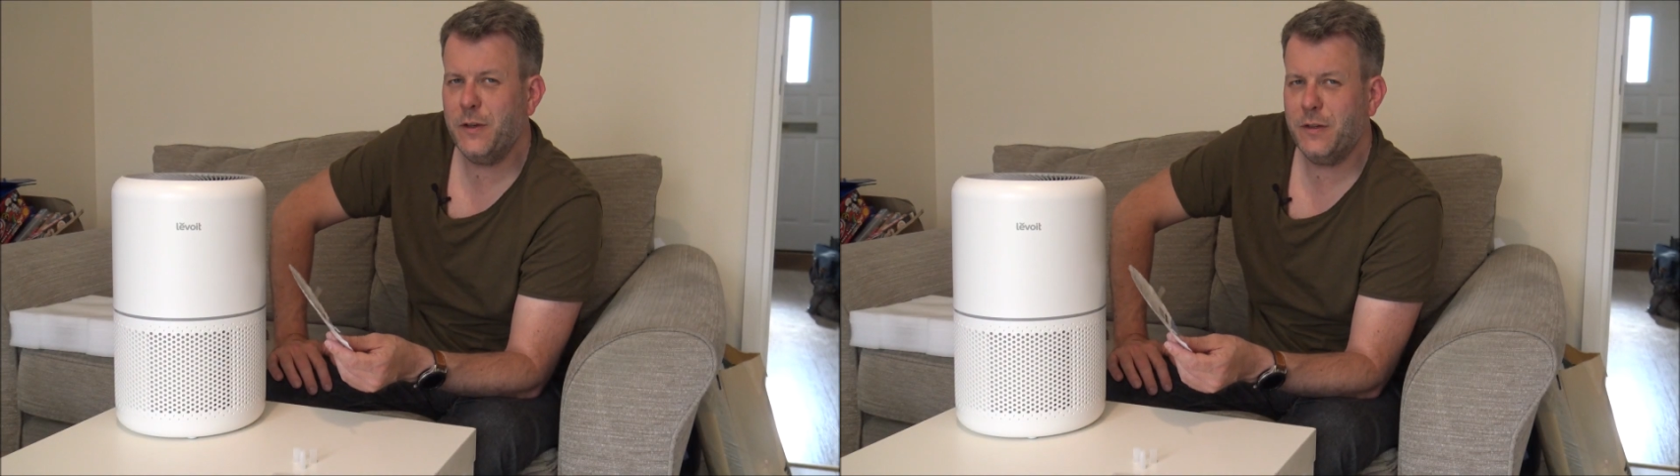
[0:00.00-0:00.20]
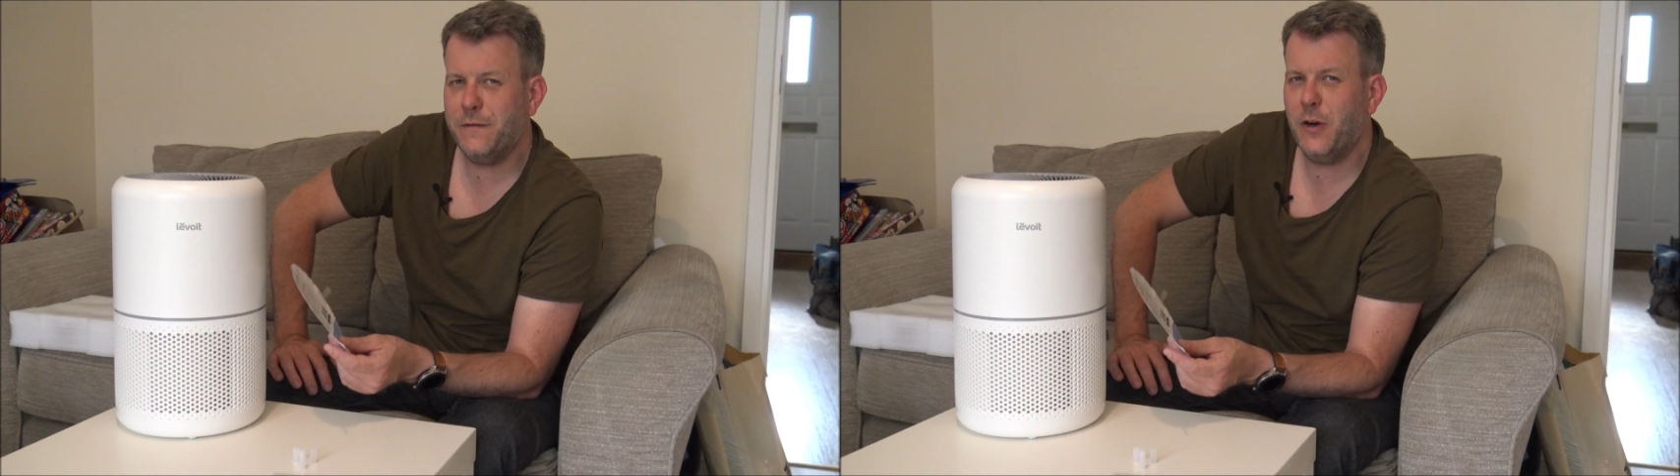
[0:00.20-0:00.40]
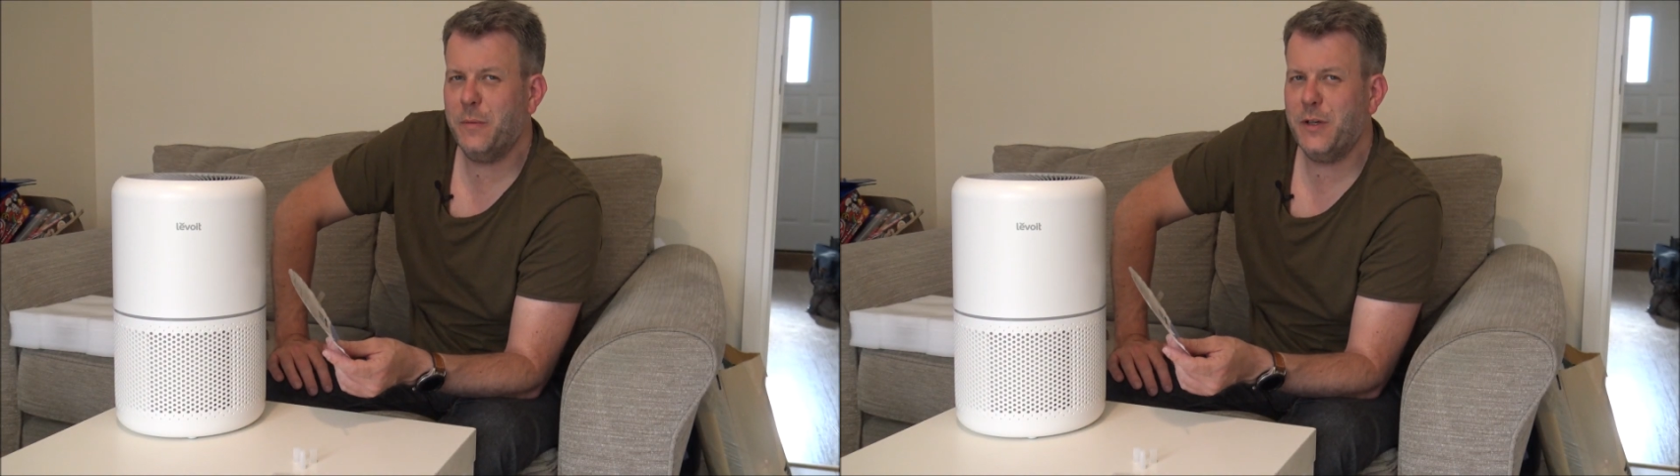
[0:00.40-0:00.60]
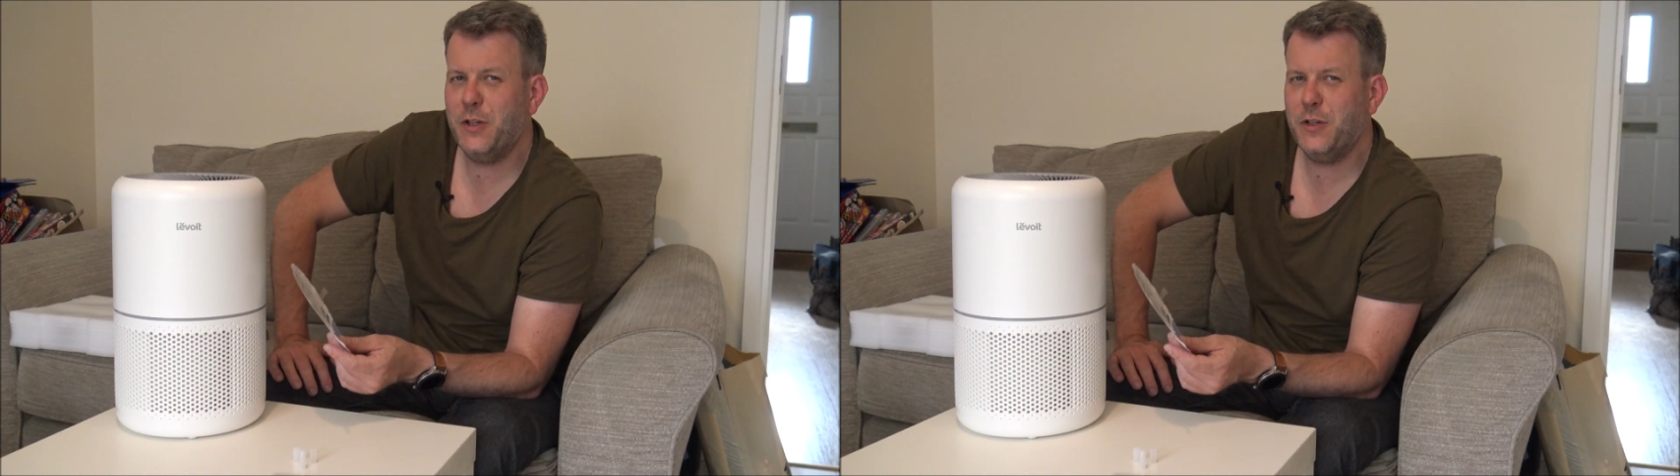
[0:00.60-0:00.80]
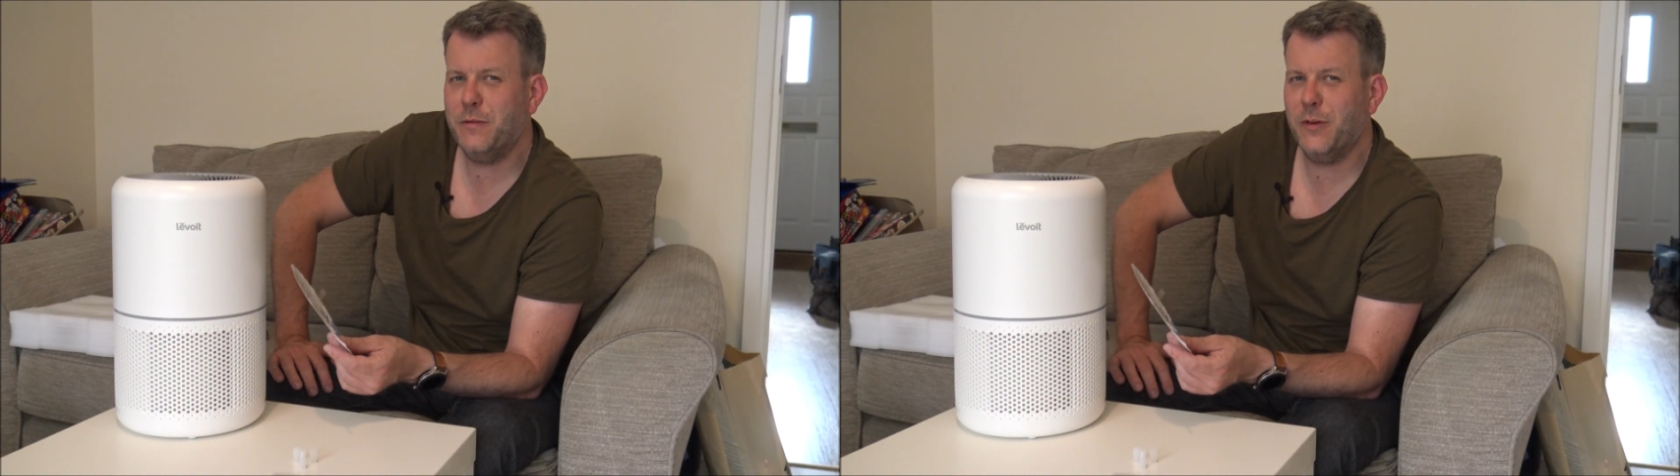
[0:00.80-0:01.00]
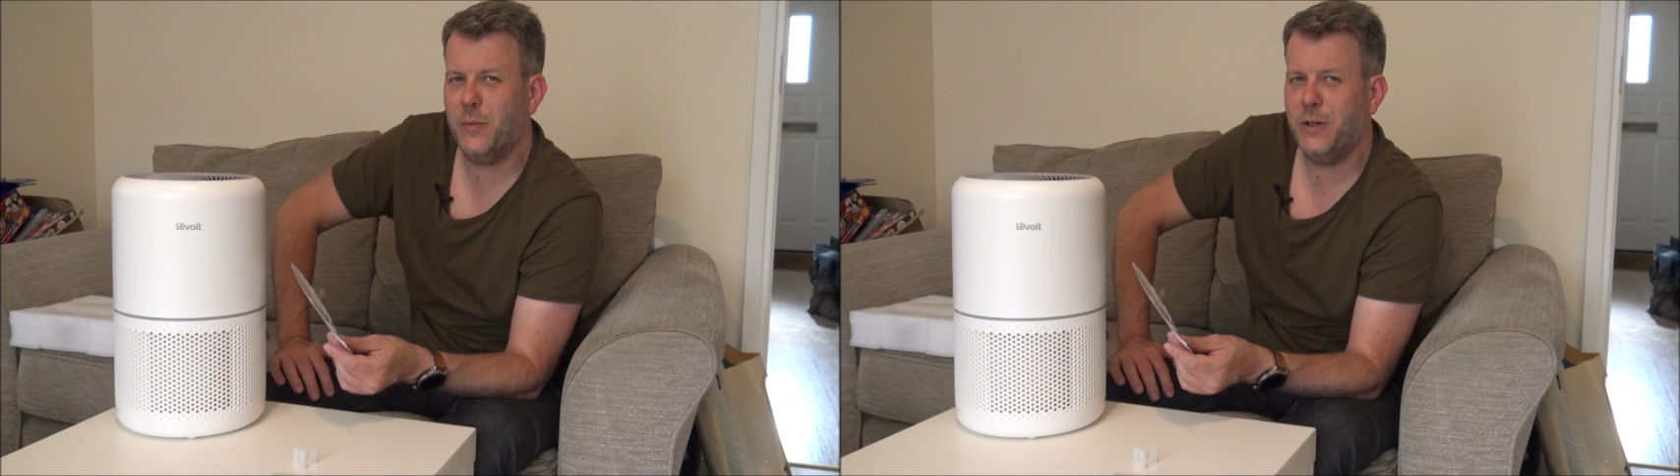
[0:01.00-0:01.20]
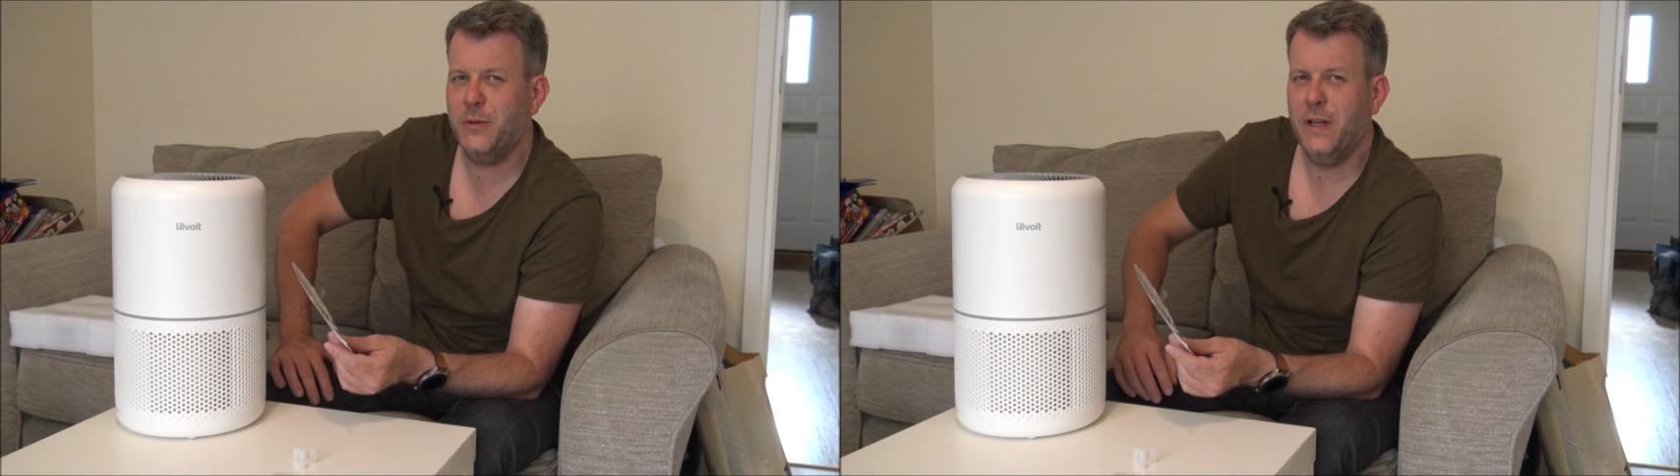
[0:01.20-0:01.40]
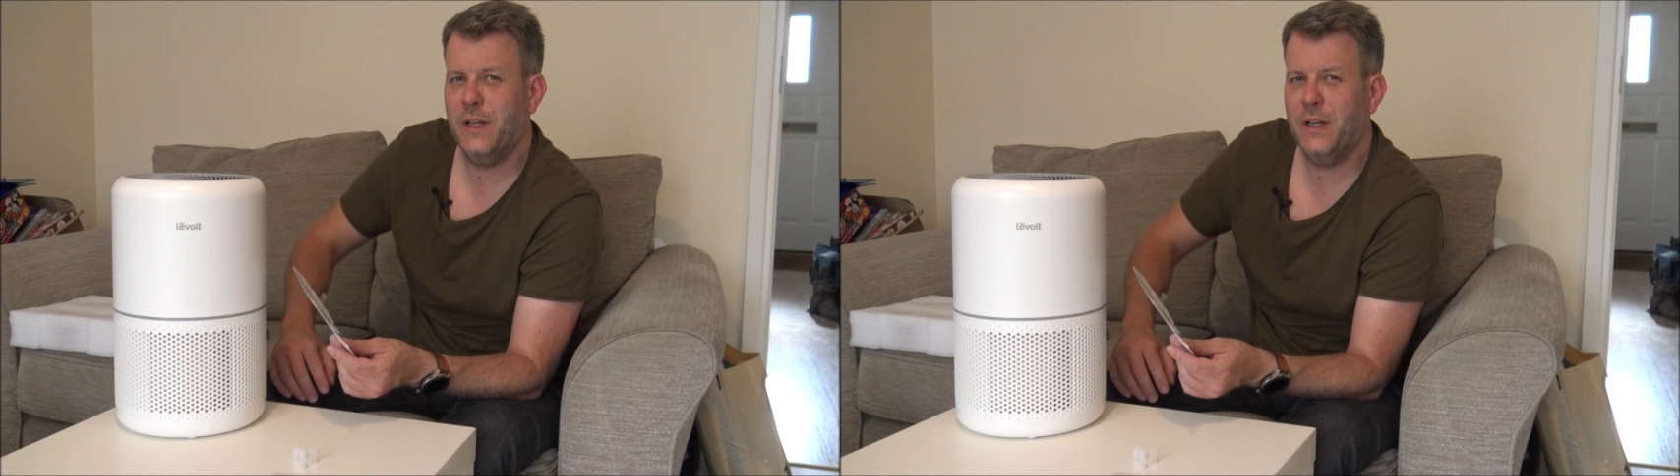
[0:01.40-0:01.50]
that have followed me on YouTube for a while,